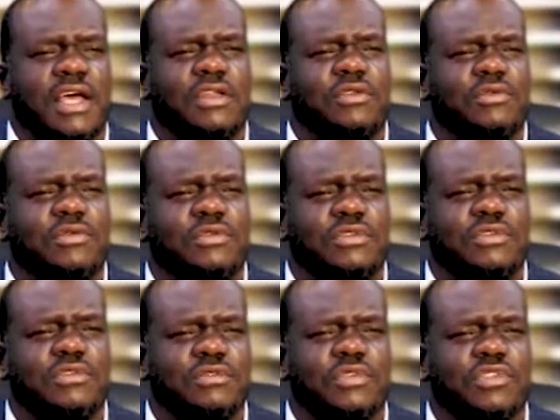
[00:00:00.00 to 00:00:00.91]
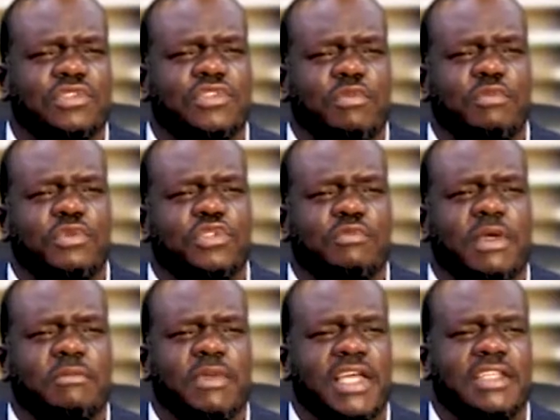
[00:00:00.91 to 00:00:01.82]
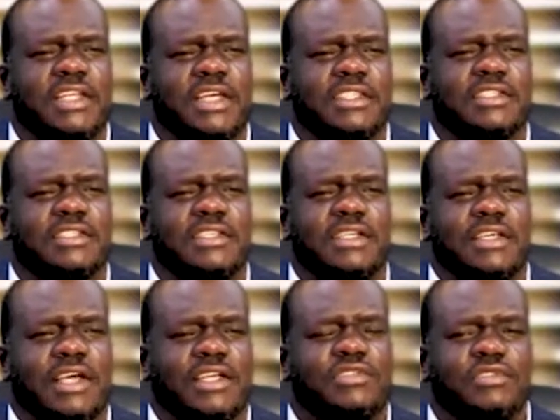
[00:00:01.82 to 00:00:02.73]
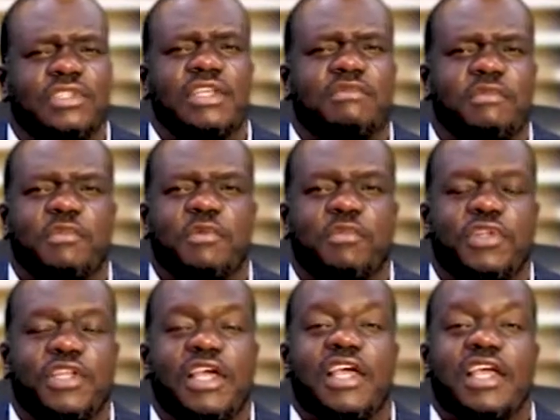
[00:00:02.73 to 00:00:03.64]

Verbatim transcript: I don't know, you're just coming to my mind that I should give him the money.